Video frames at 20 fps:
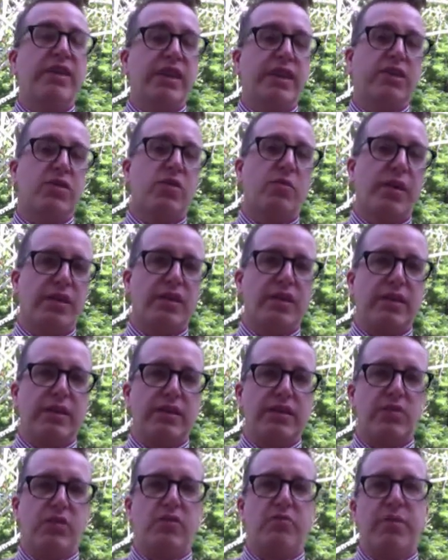so much
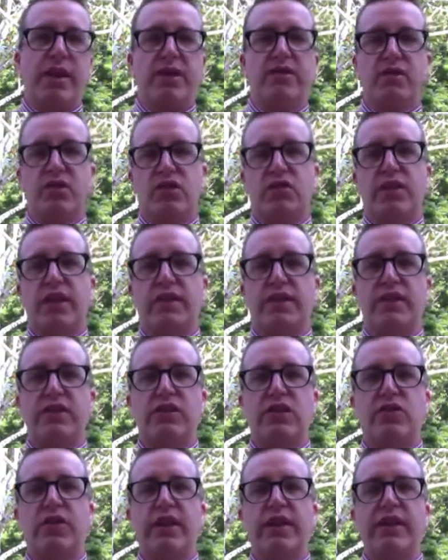sort of mental stress and
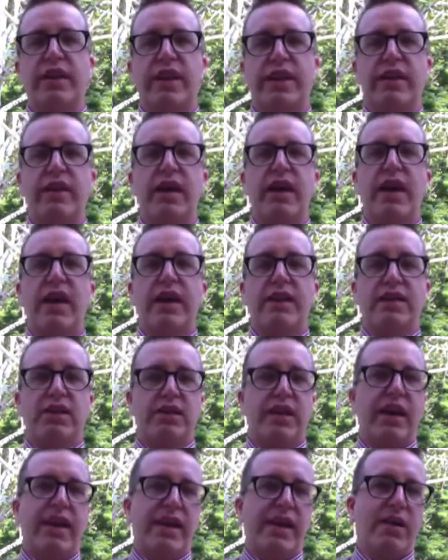strain that
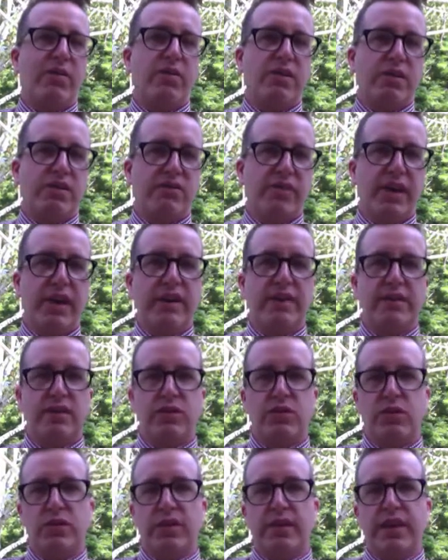just hanging out with his friends
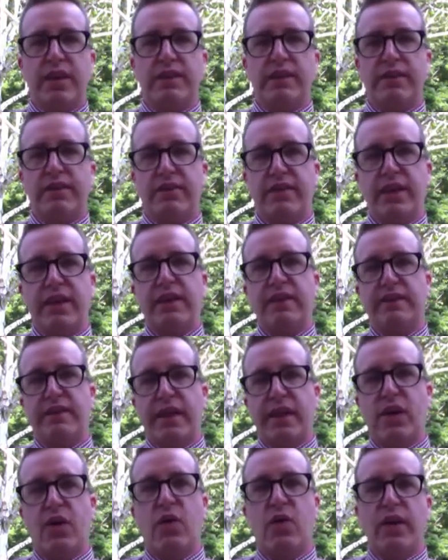and doing the kinds of things
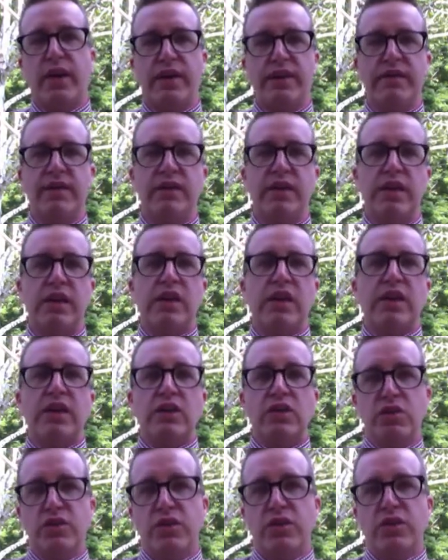they always
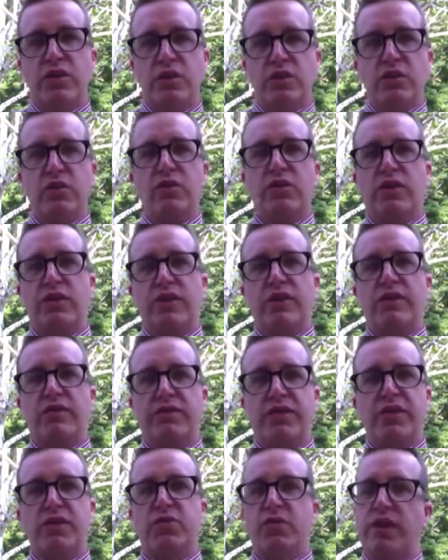used to do
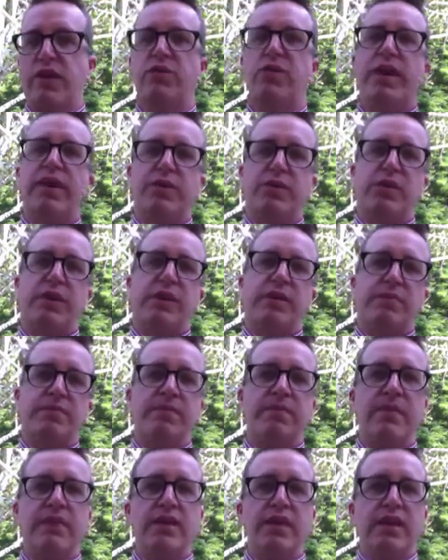feels really great to
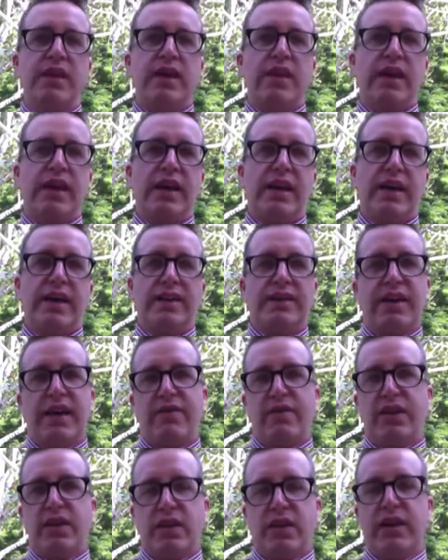him, and he's
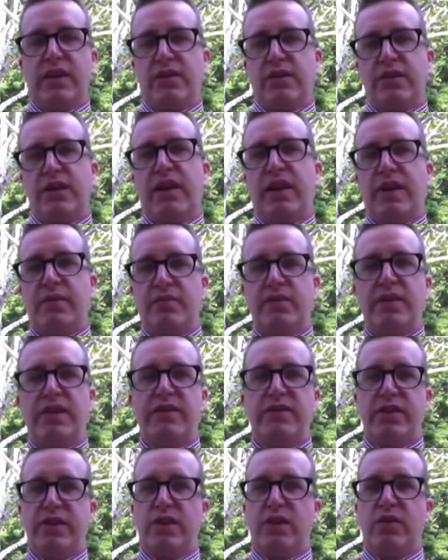having a good time,
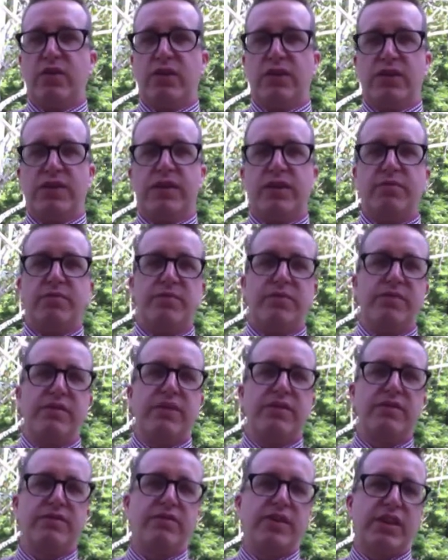even though there's some
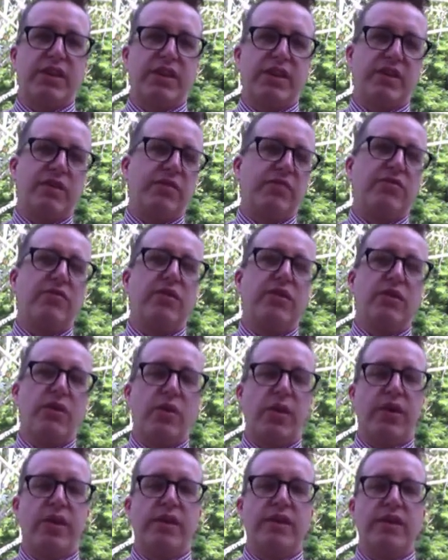friction
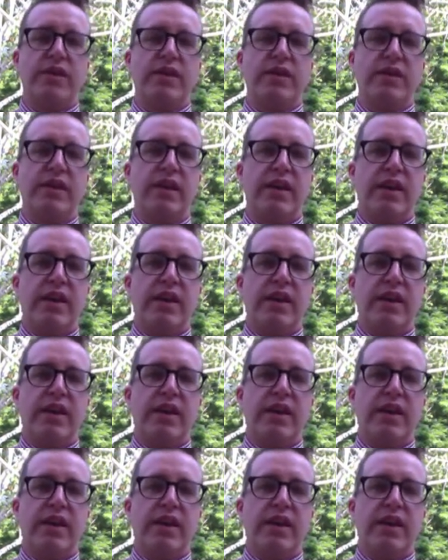going on.